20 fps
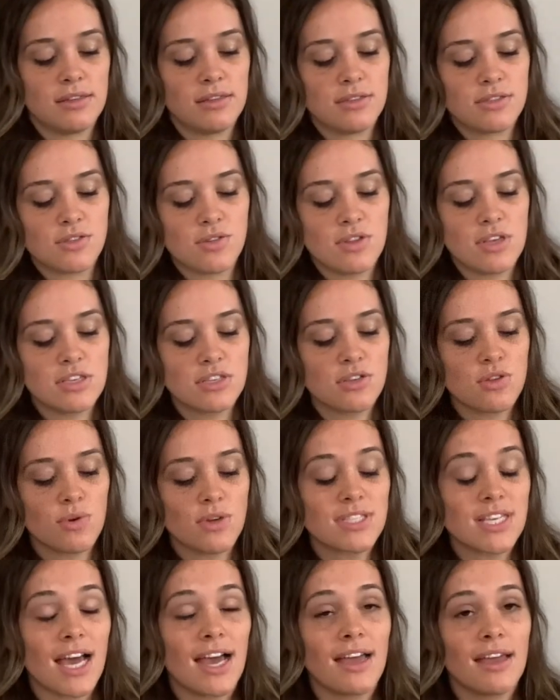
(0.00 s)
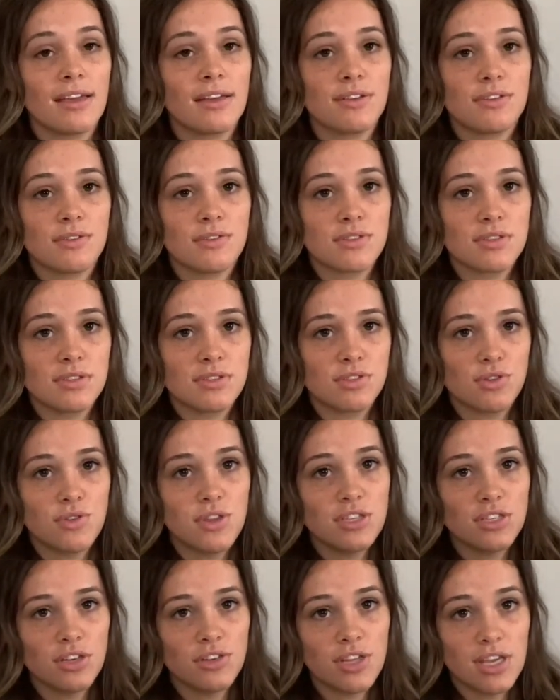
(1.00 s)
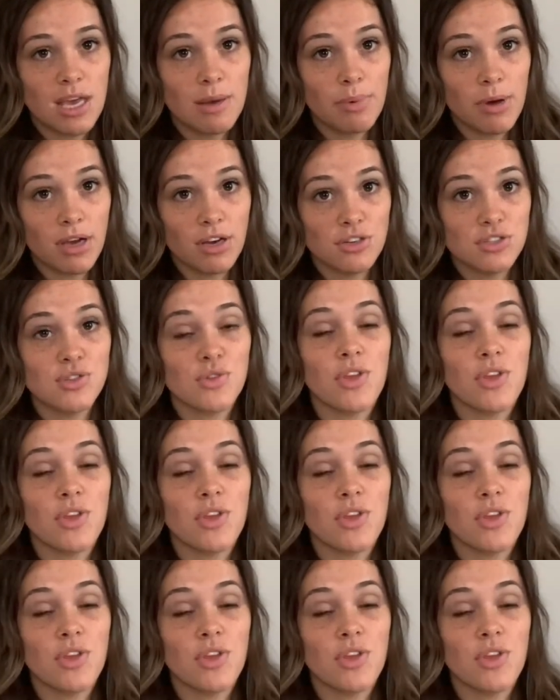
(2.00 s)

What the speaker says: so these are the ones so these are the hip huggers.